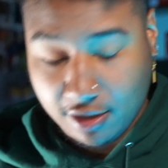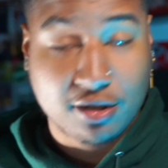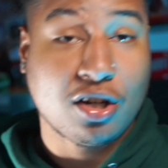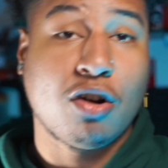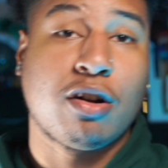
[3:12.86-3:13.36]

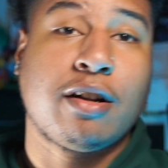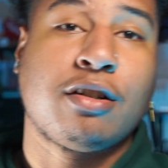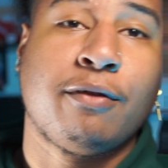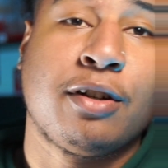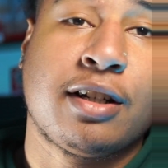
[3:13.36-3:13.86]
So I don't
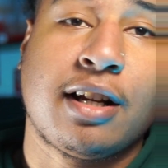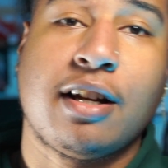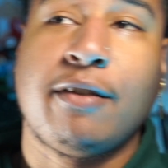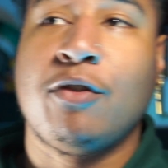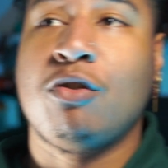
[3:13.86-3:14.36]
know if you can tell,
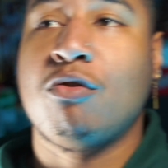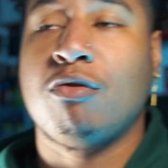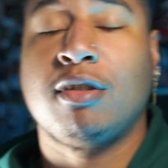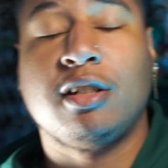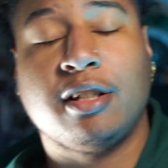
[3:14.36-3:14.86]
if
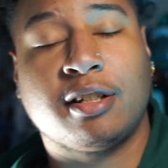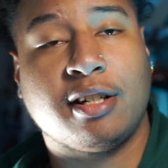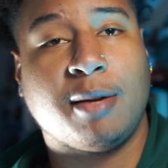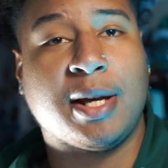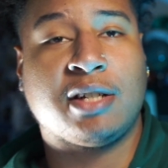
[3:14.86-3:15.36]
you looked it
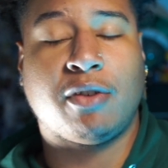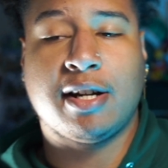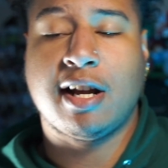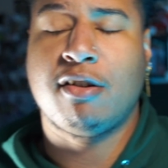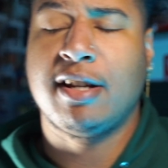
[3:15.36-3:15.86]
up as of right
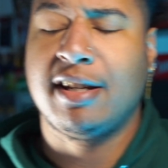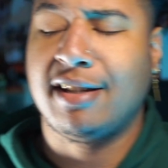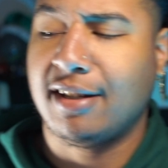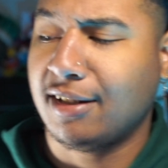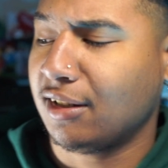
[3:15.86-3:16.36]
now, it
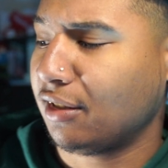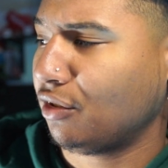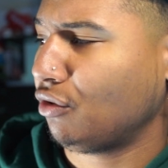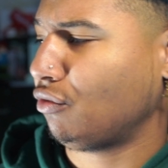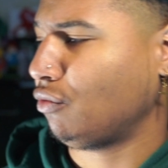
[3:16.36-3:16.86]

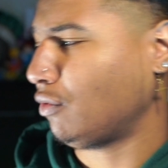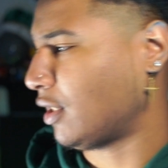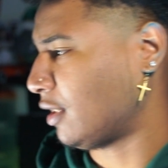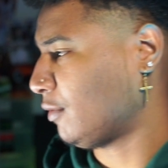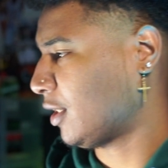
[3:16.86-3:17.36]
is
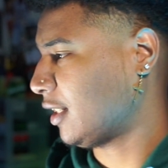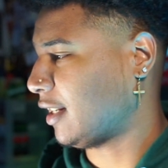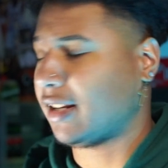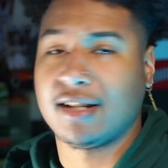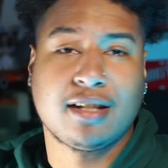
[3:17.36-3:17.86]
what is it? What's today?